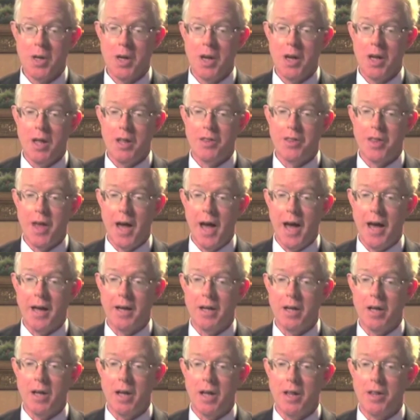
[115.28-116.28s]
that
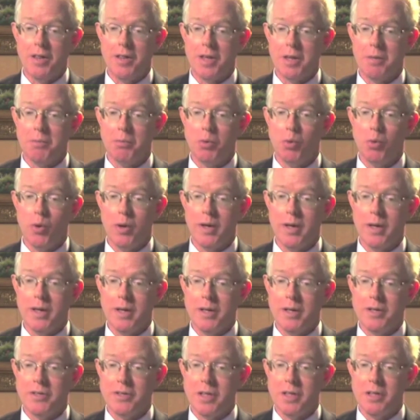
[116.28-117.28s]
the employee
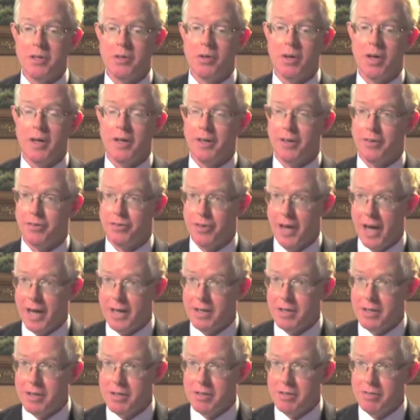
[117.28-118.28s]
is either an
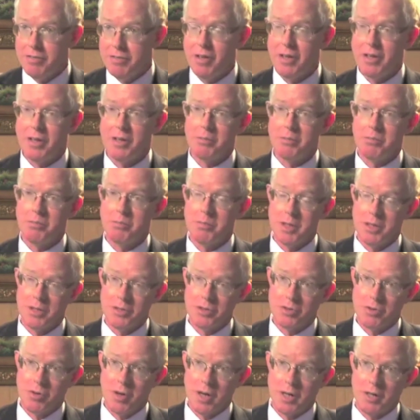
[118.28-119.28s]
executive, an
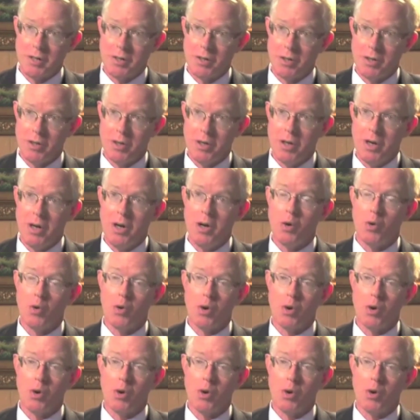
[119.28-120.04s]
administrator, or a